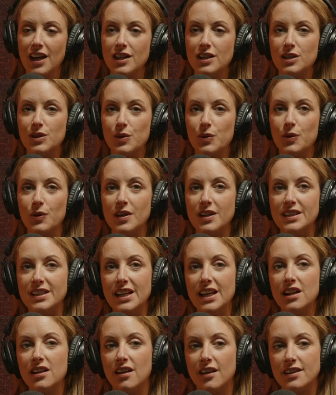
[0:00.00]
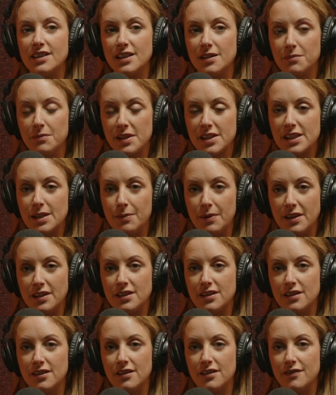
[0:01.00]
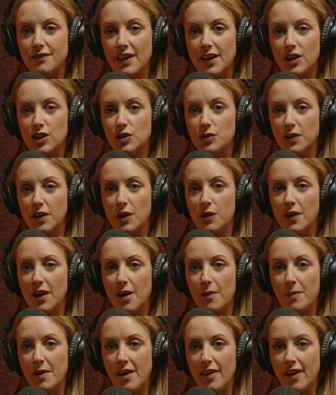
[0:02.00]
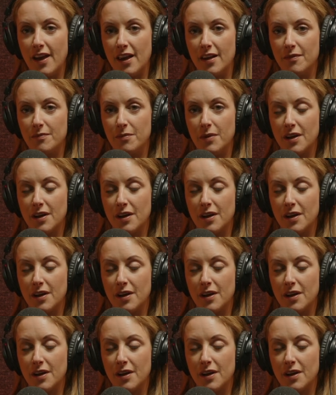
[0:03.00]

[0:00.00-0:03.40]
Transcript: So decluttering must come into Feng Shui quite a bit then,